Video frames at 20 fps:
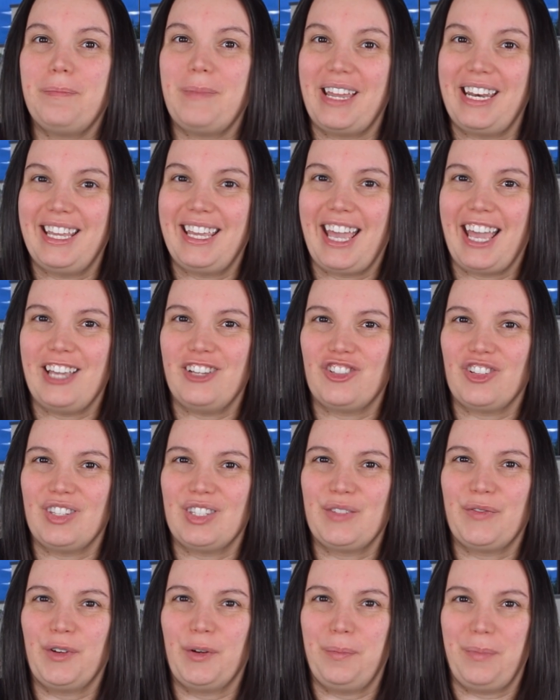
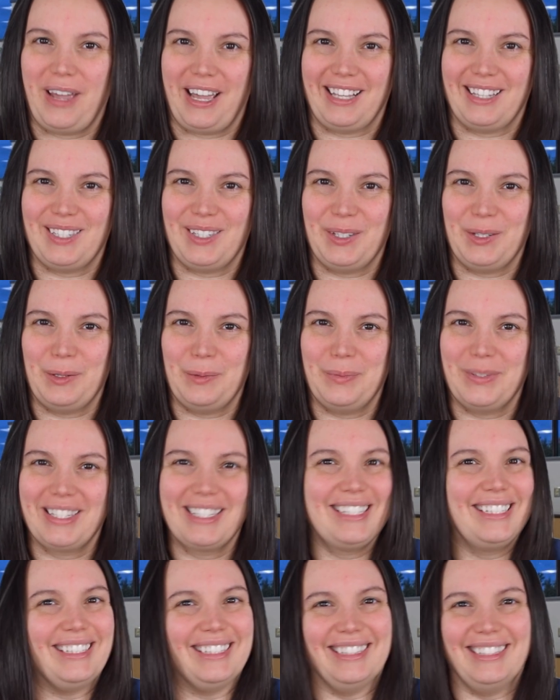medications for PEG
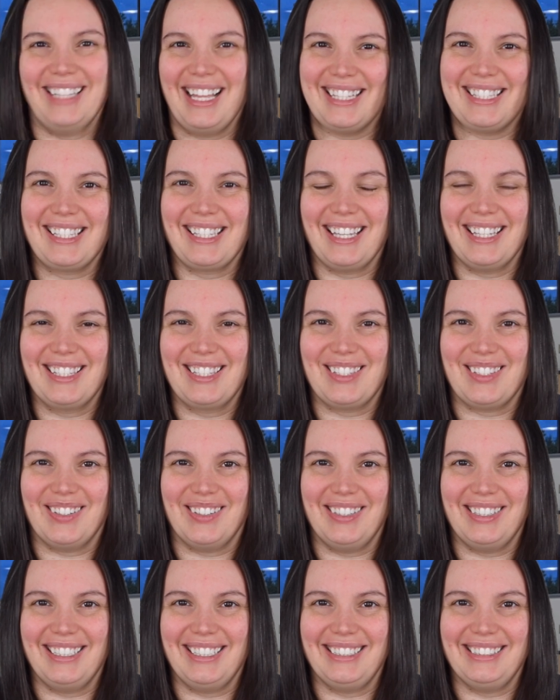tubes. Let's get
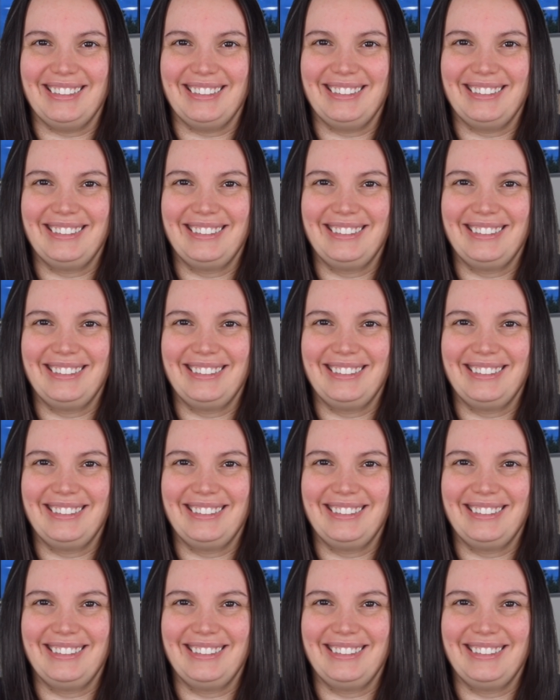started.